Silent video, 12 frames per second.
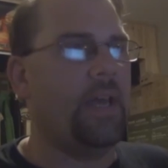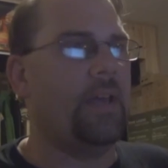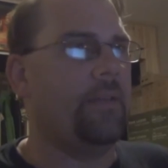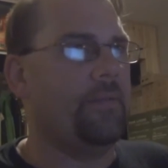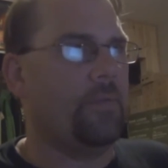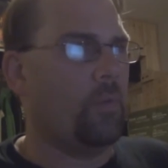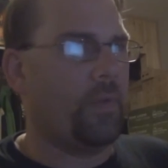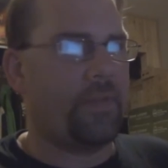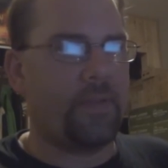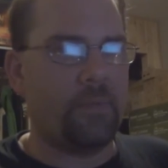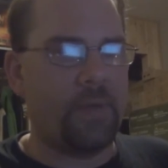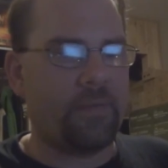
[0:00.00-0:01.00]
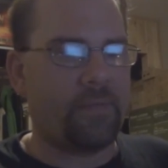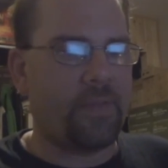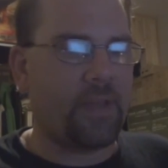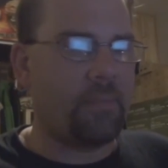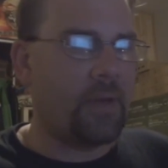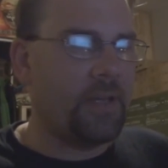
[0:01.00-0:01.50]
And the one thing that we have to
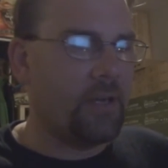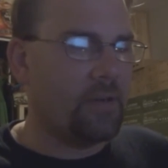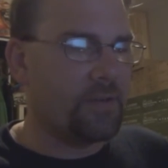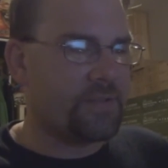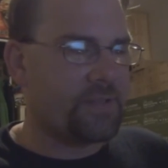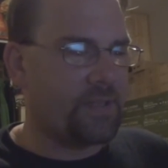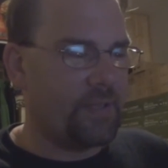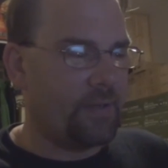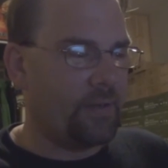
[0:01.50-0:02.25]
think about here is